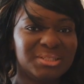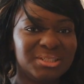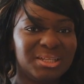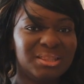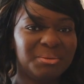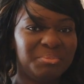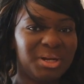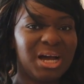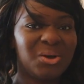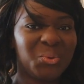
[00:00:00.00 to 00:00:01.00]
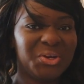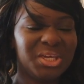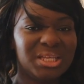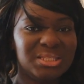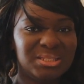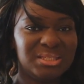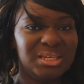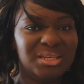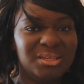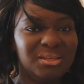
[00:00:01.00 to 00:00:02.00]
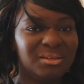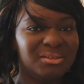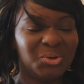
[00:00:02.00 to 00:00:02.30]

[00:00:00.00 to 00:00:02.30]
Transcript: to the blog where you can see,